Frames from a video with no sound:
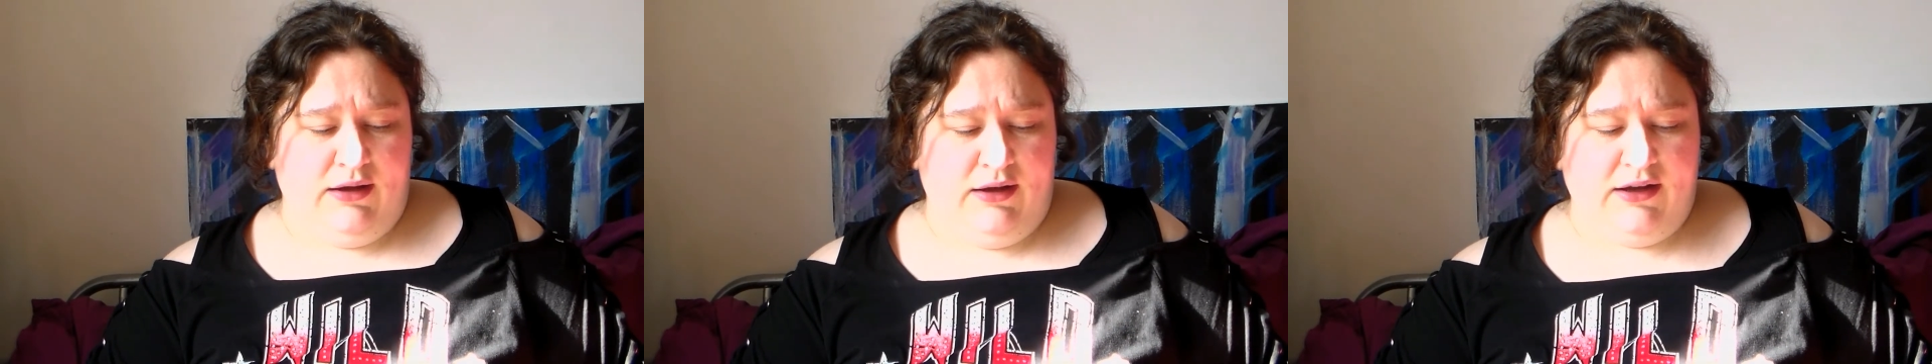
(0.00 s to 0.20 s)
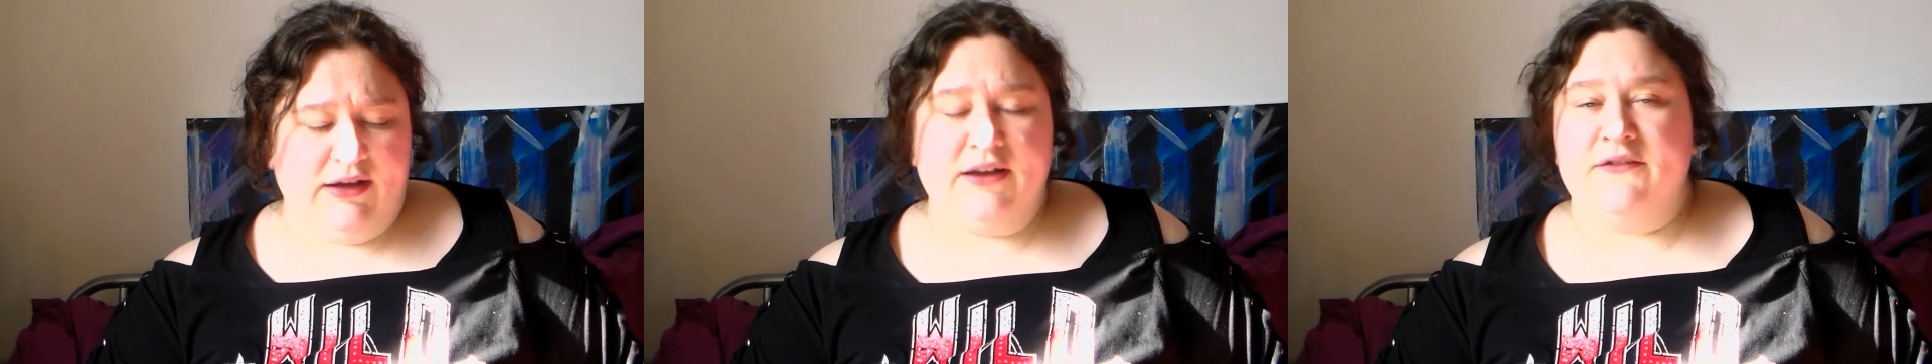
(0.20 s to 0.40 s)

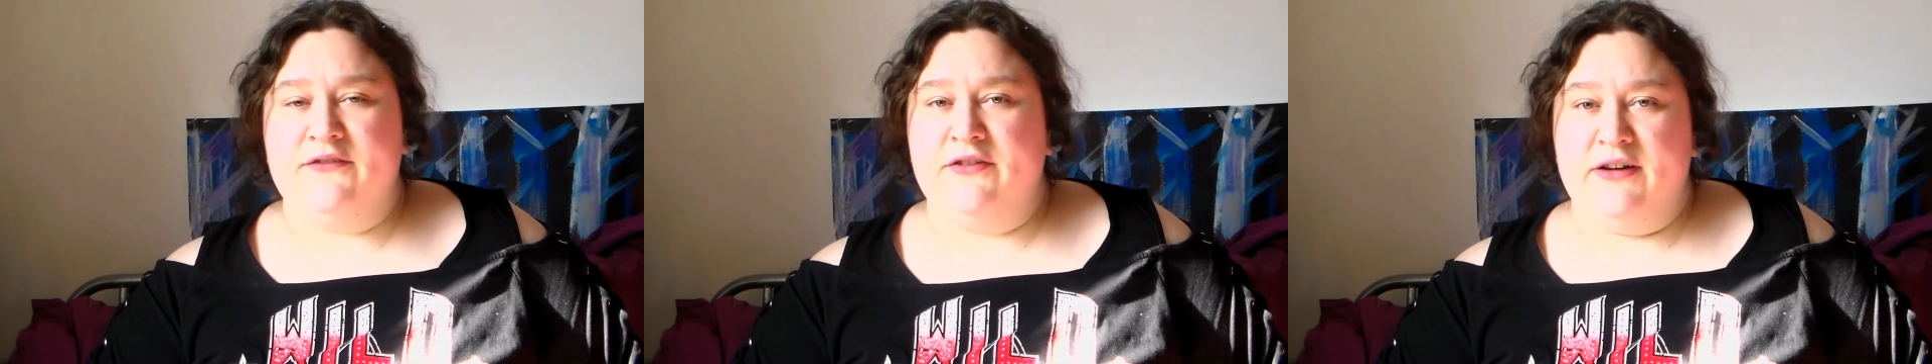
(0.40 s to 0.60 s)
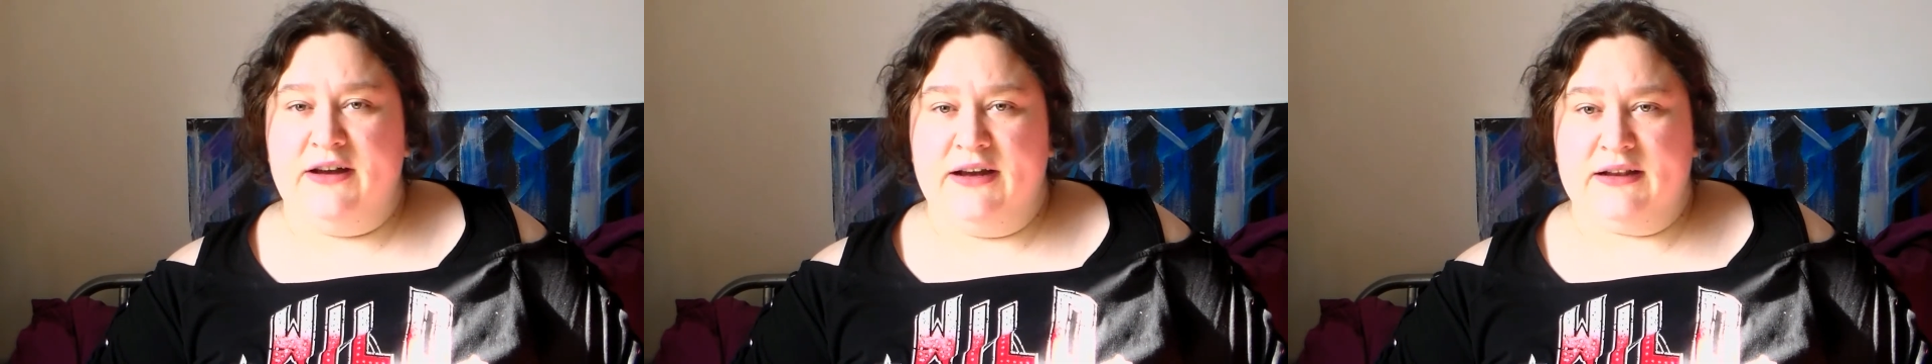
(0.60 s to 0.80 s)
looking
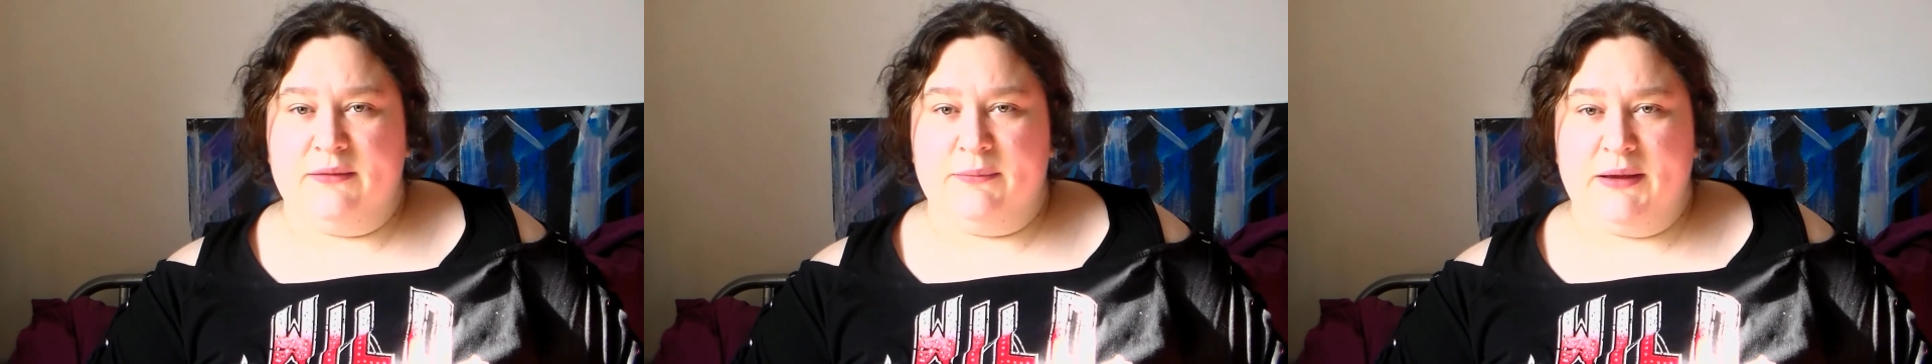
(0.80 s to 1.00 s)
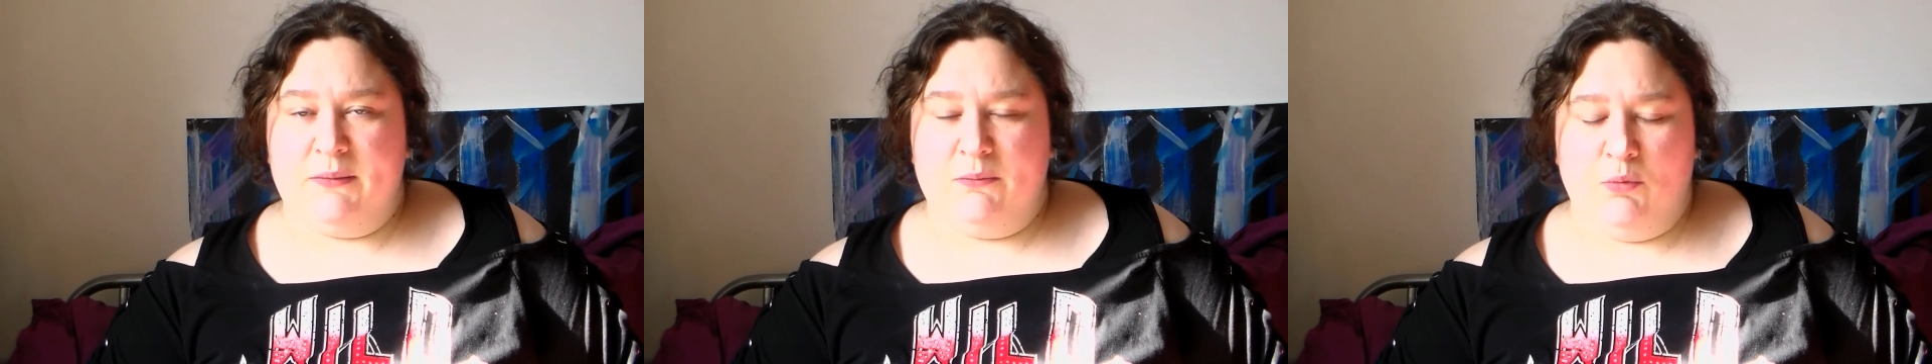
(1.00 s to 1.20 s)
for a little
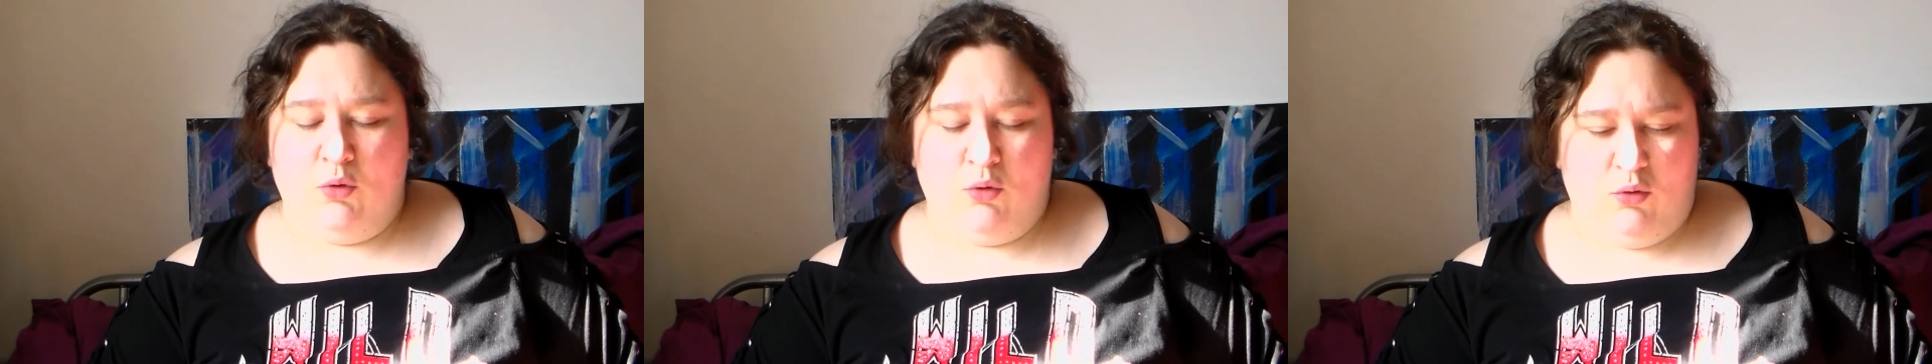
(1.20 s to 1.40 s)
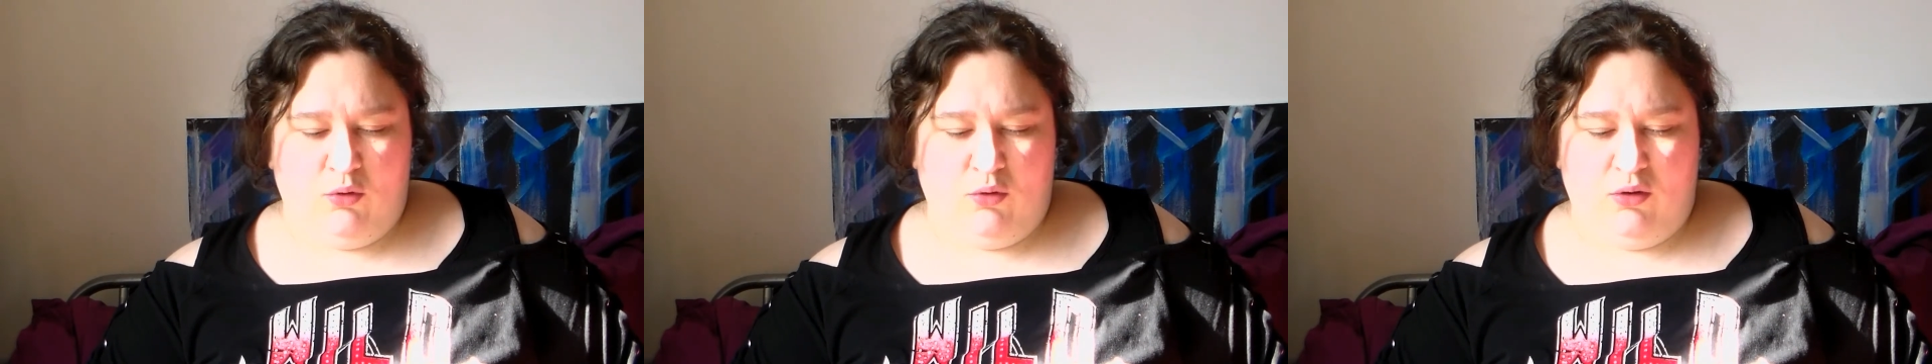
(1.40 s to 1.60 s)
bit
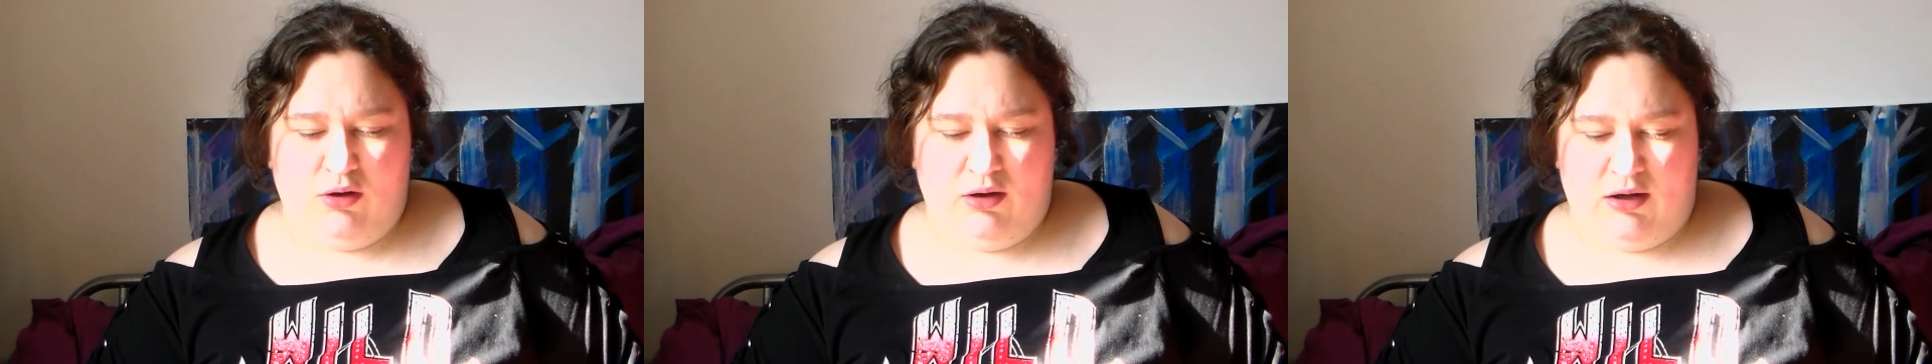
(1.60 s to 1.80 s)
more,